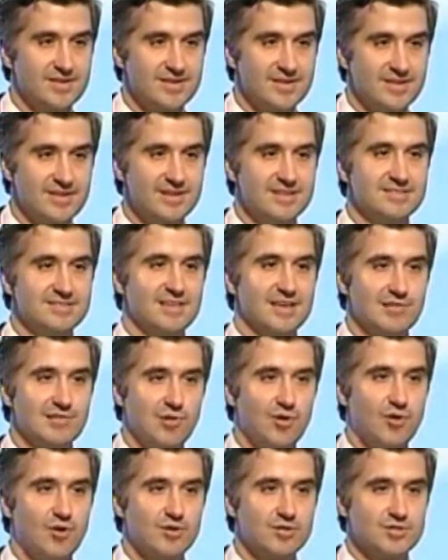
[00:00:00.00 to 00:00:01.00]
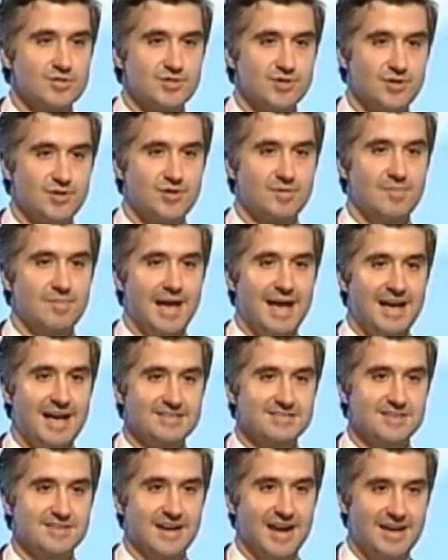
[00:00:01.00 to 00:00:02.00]
It is a long-term
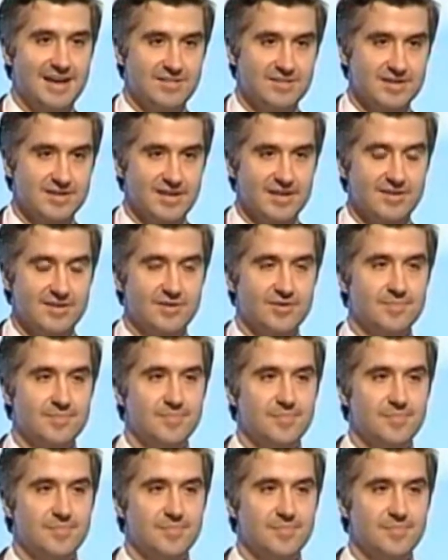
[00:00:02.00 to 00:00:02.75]
asset allocator.